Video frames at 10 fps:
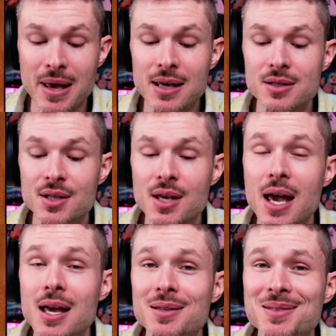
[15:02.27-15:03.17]
may
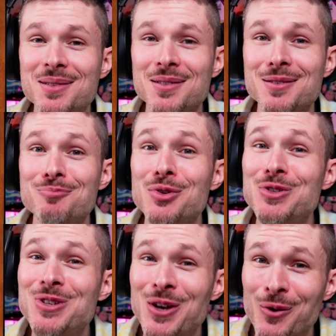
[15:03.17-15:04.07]
indicate
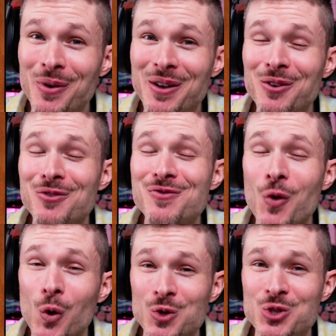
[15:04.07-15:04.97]
material
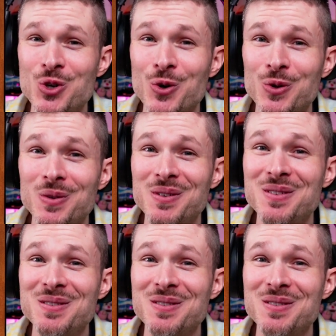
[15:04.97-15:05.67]
fortune.